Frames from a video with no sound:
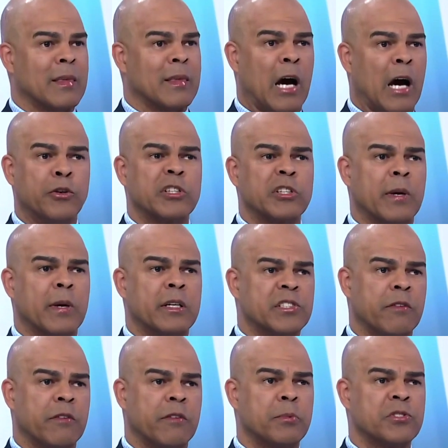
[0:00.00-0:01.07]
How do you explain a
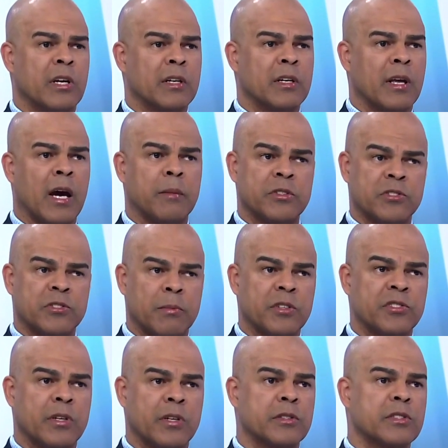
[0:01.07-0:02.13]
70% gap? Does it make
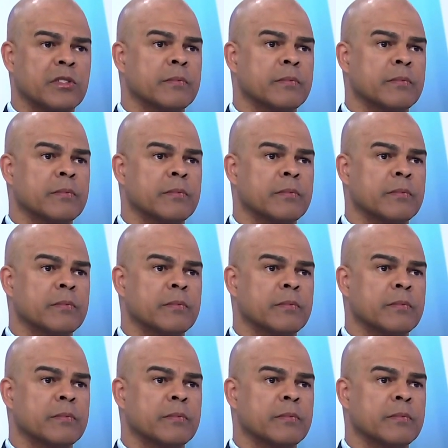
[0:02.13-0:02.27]
sense?